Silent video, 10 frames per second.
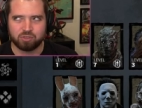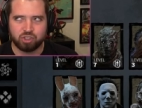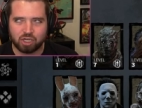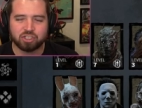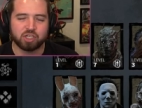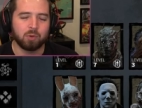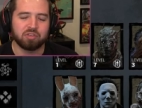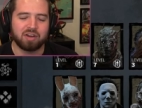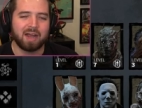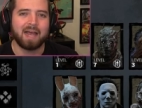judging
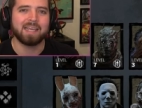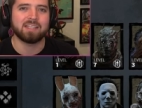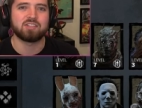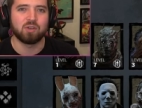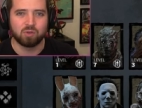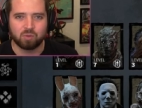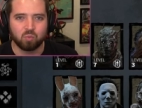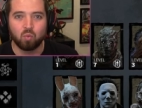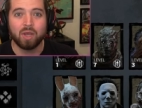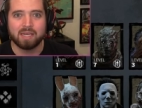whether or not I get to
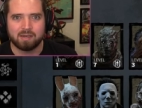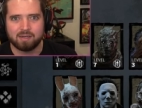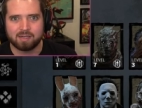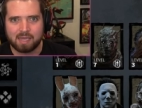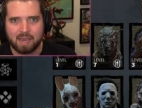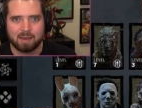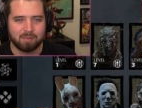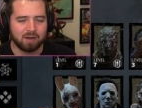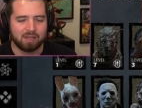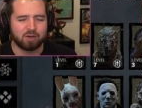win in a
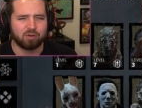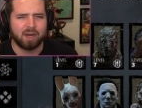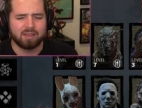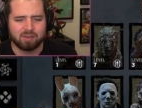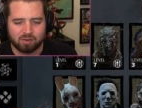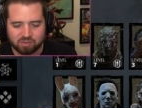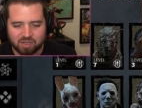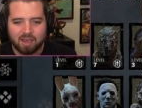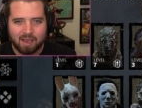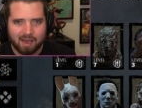game. I don't like
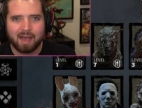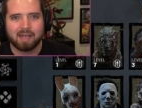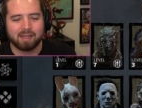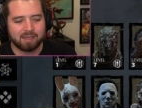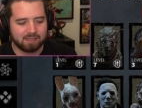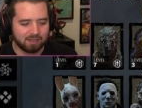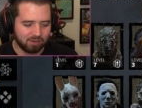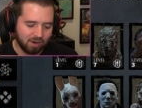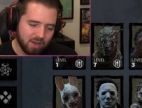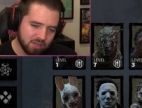randos. I like
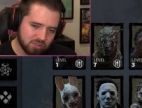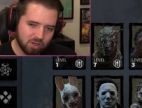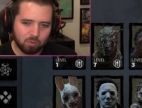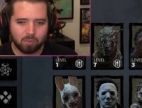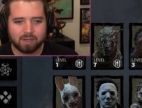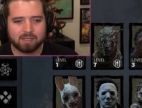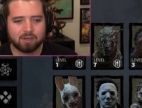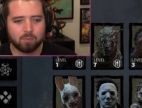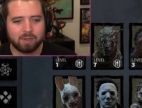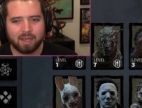Killer. So right
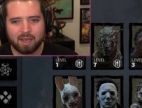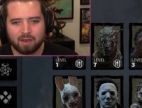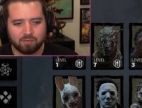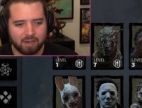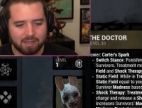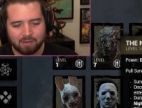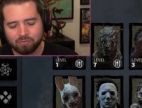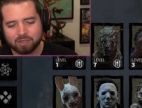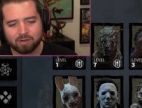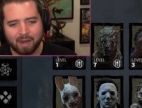here we have, I, I
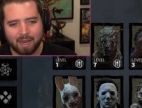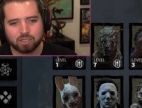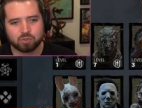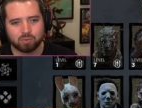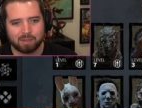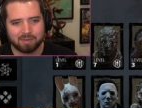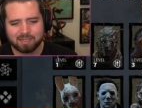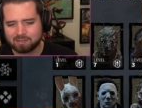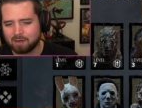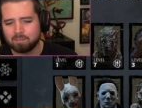forget her actual name. I
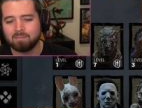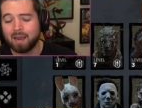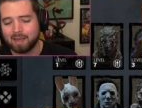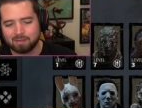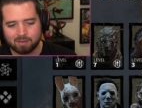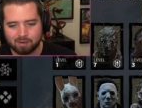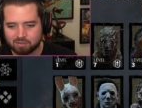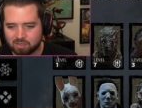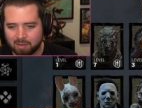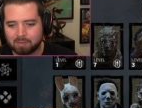think it's like Amanda
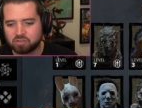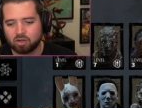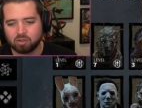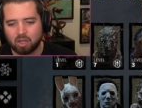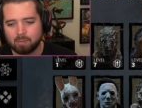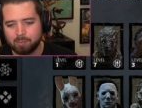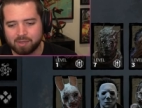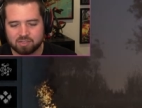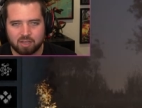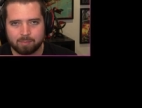or something. I'm going to start a lobby
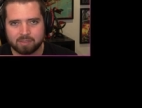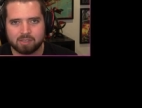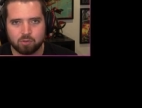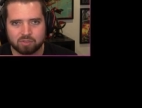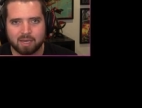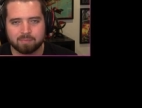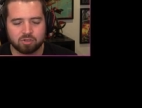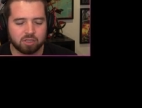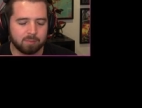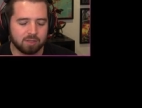because lobby queue
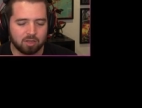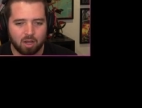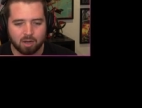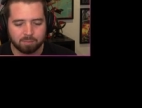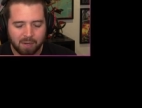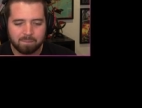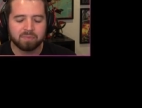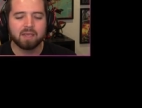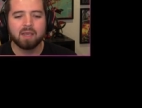times are a little bit long. But